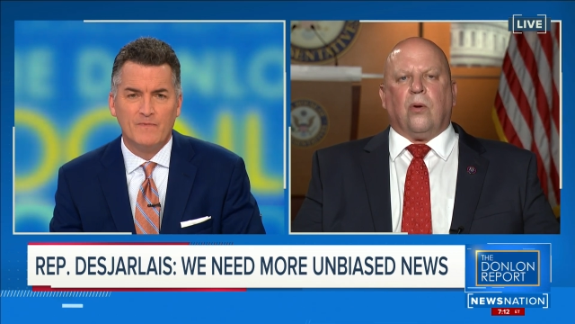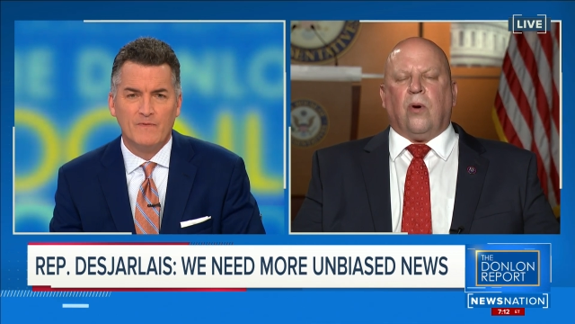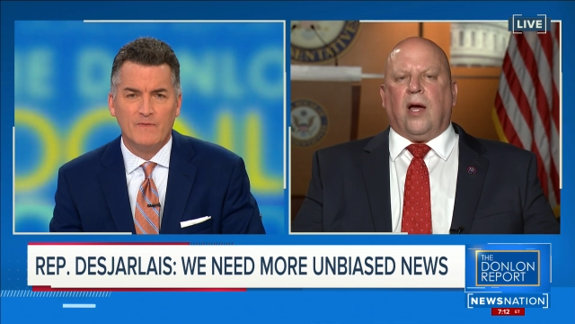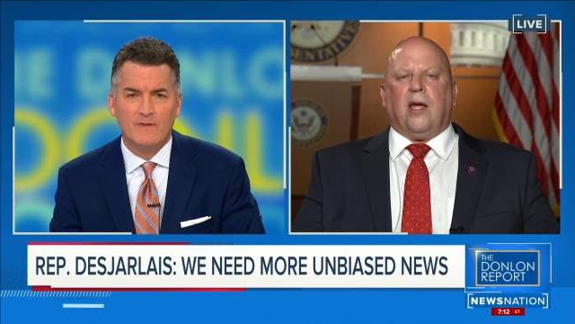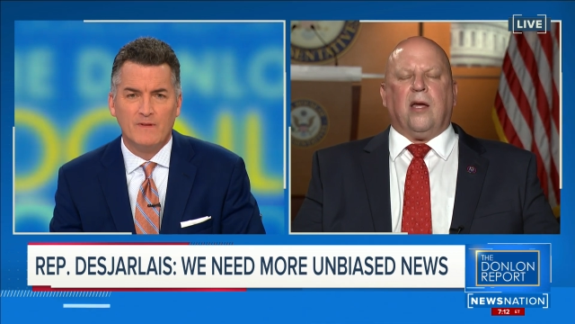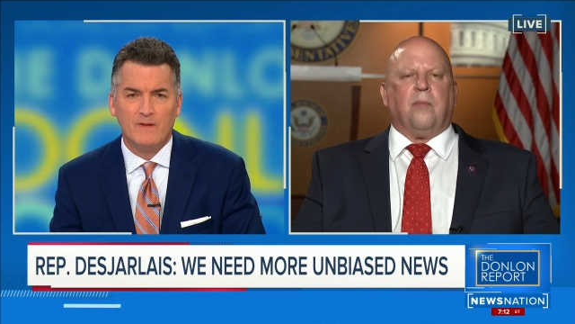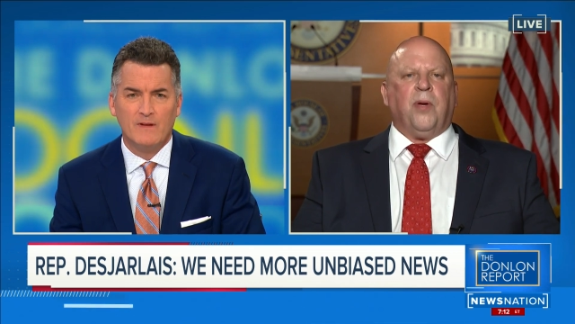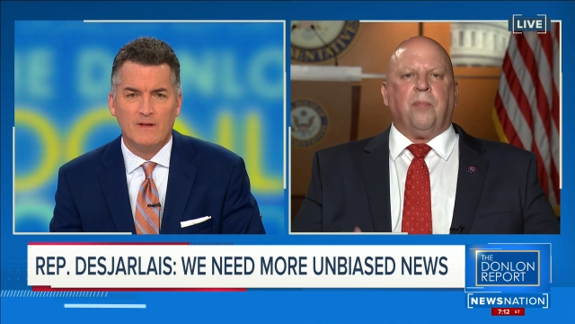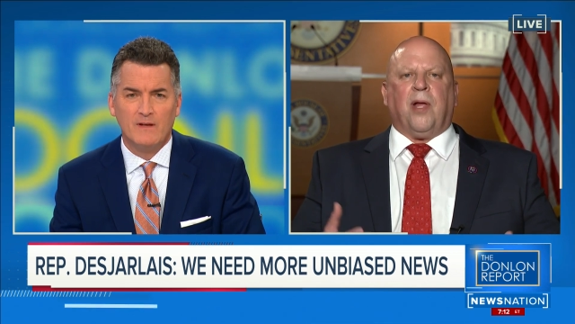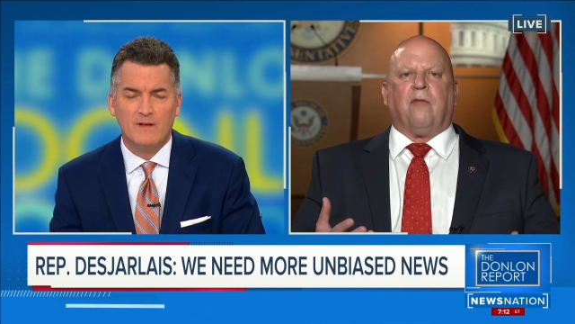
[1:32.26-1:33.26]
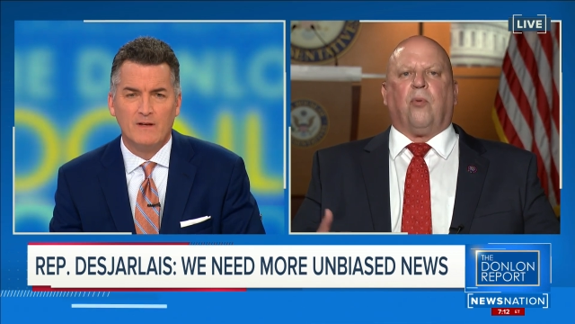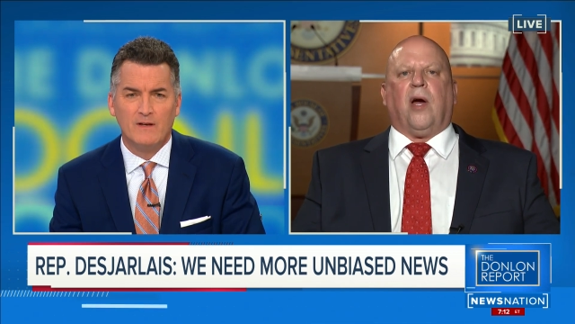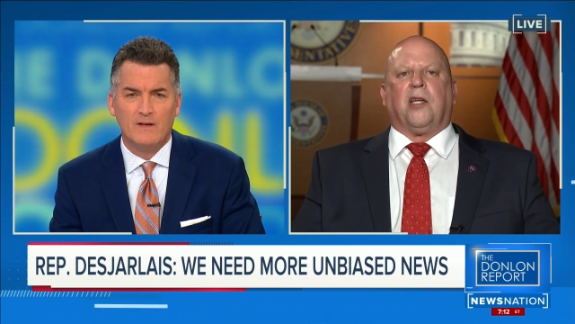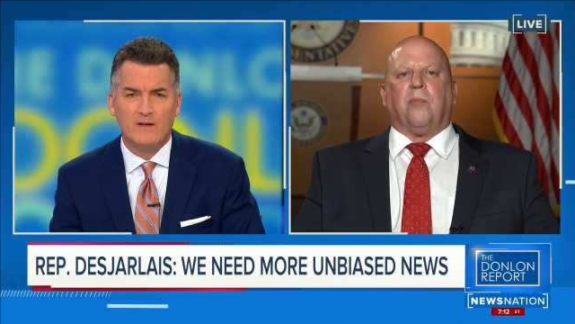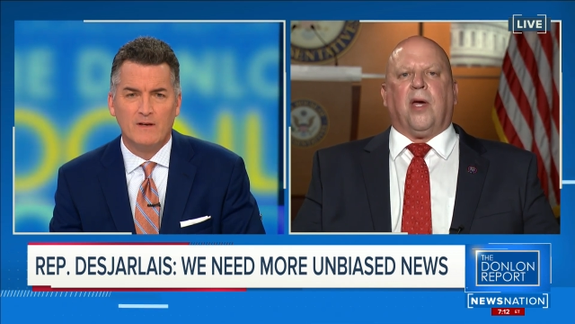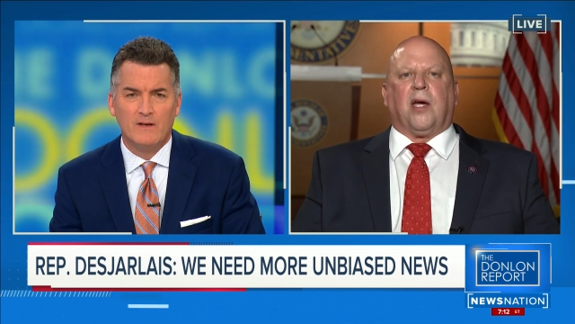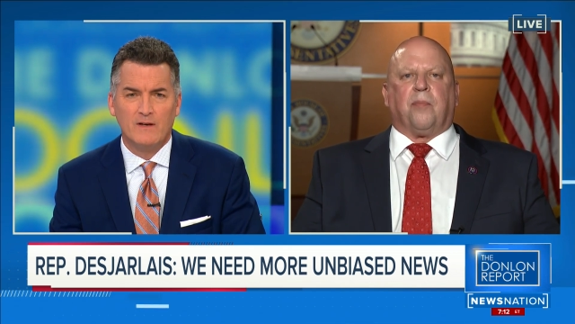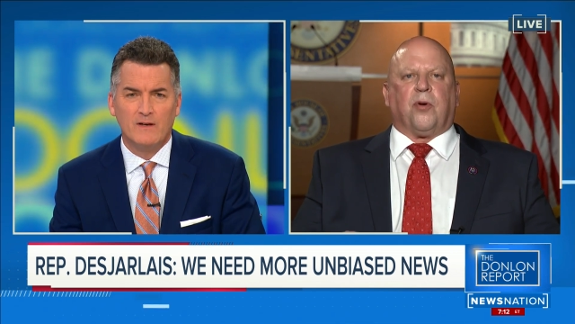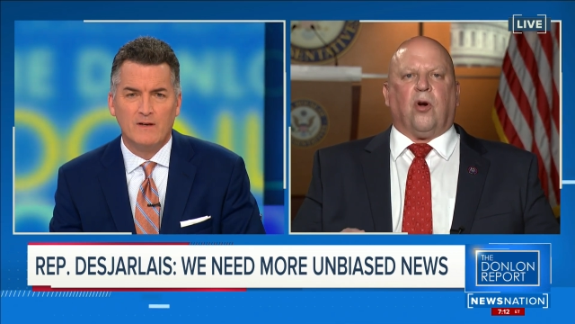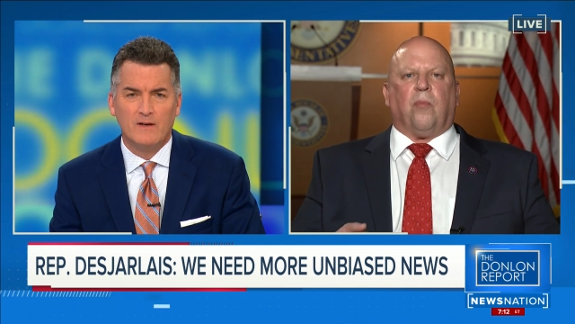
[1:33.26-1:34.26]
Speaker 1: Right, and people have the right to make up
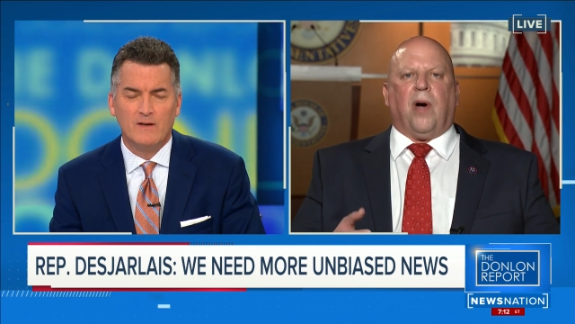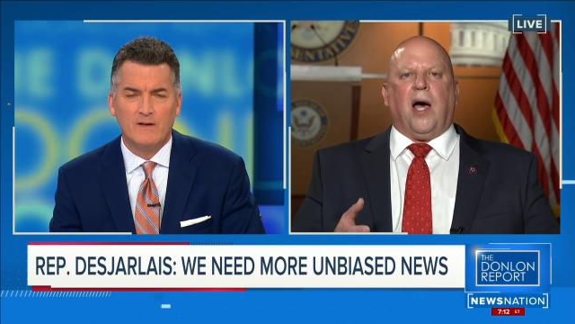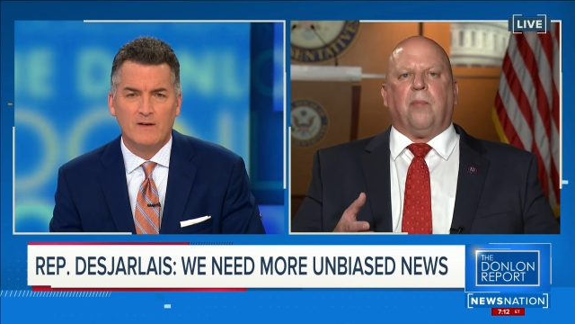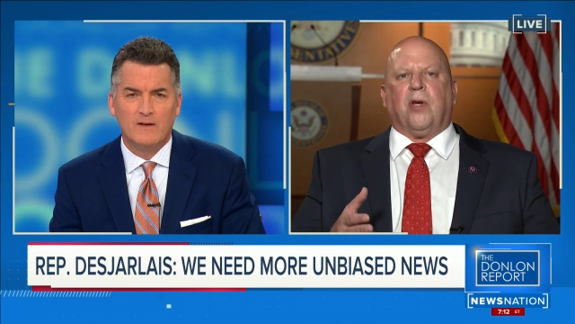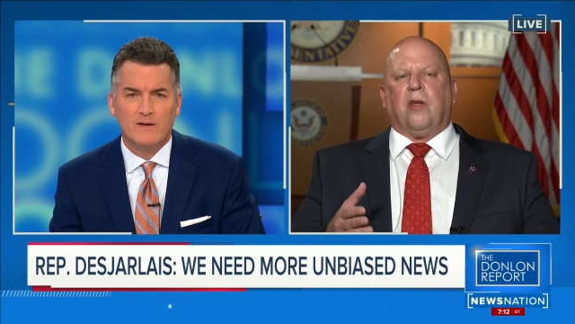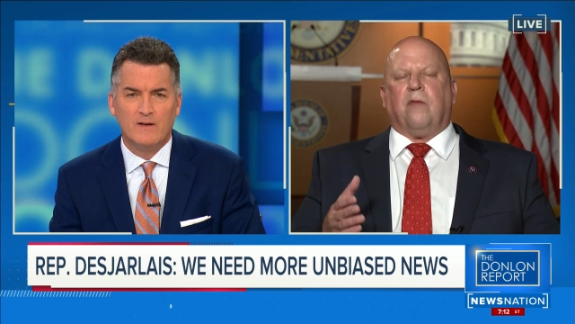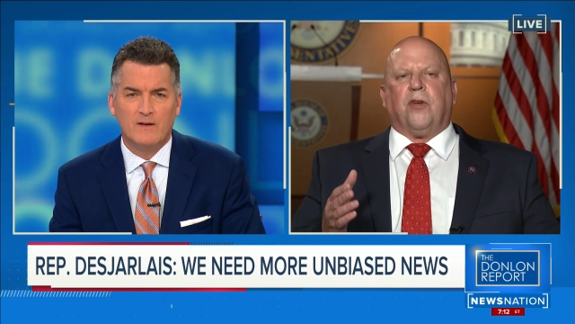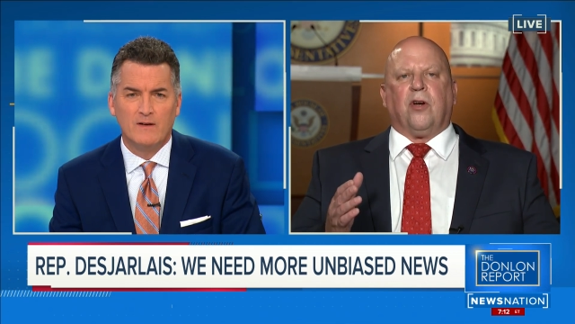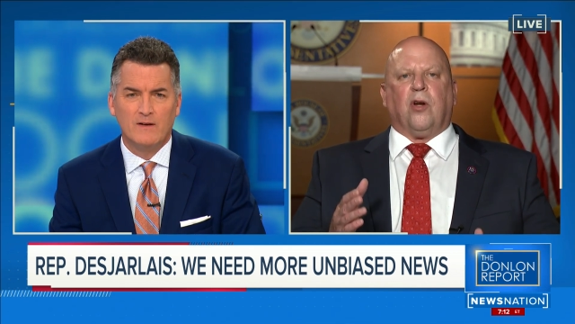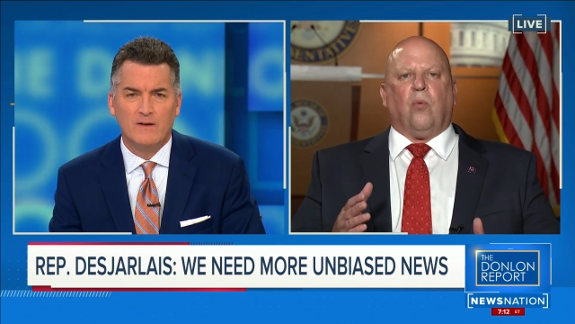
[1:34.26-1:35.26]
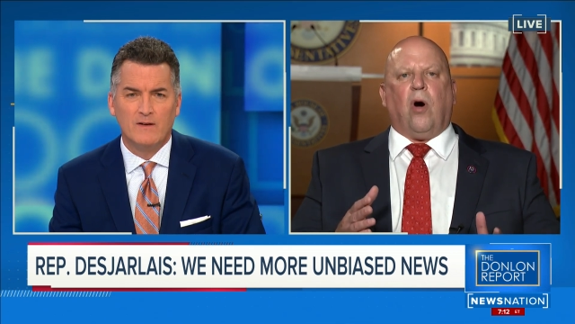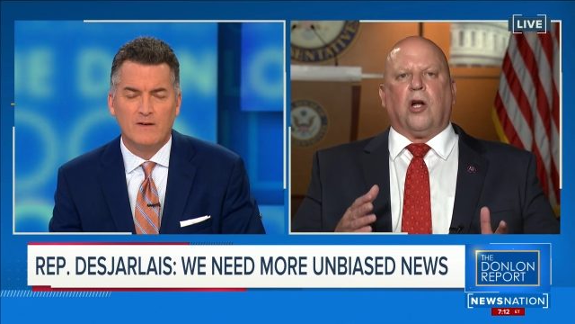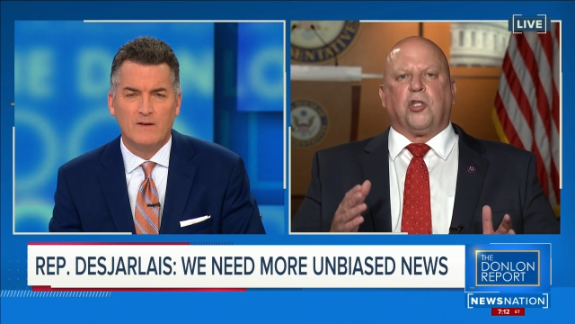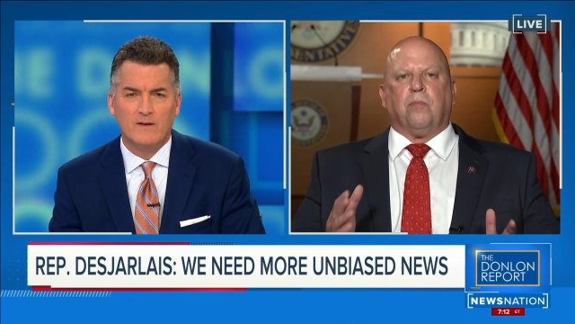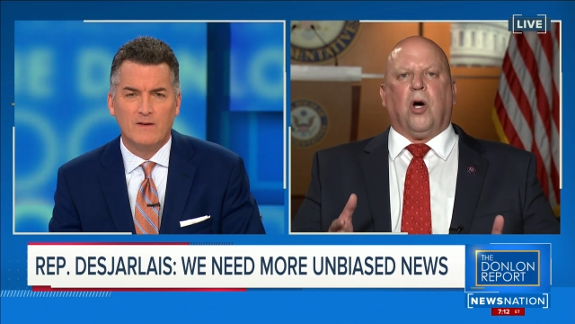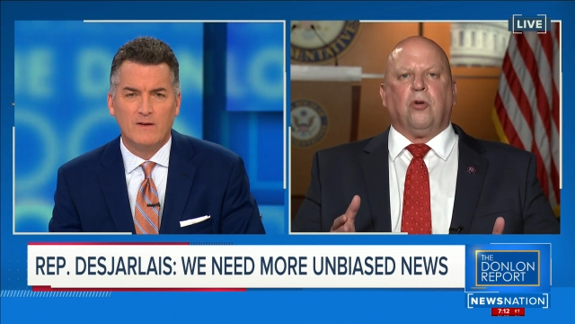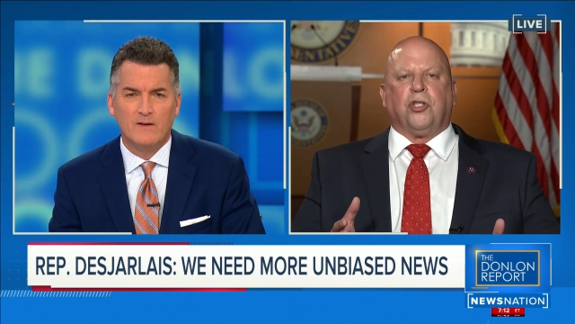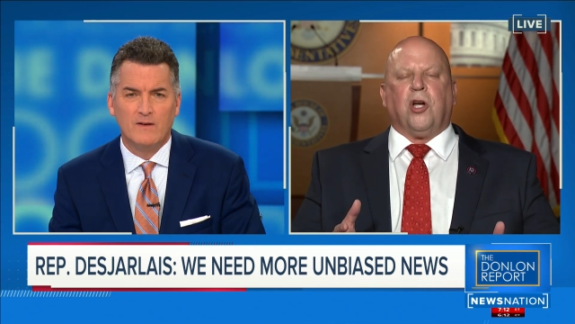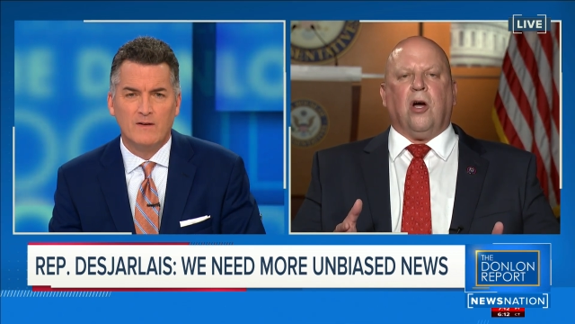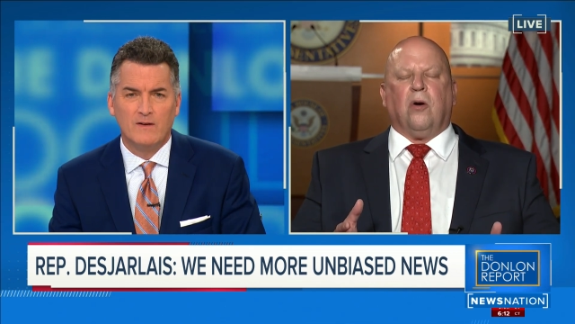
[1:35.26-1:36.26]
their own mind, but if you're going to watch most
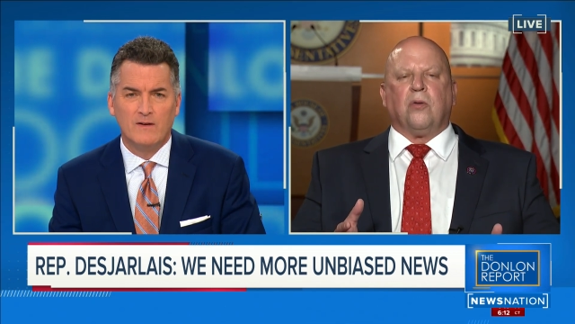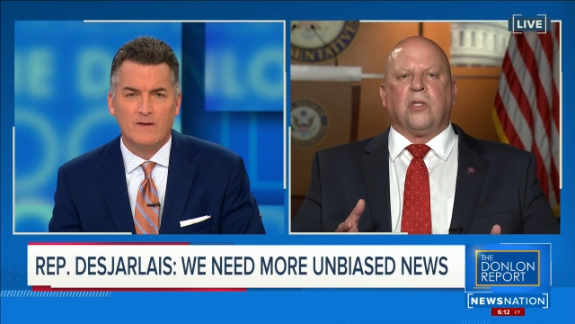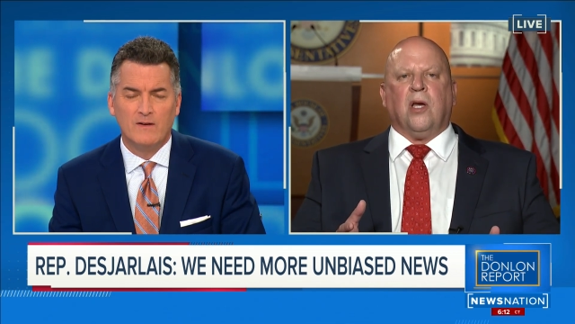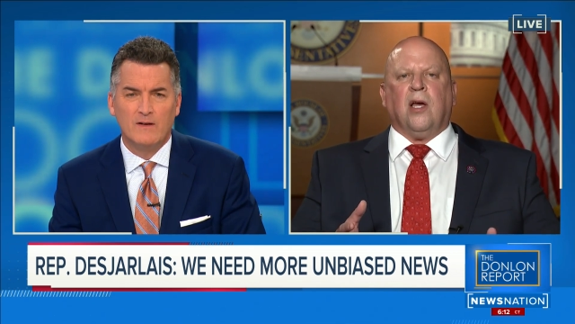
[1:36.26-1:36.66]
shows,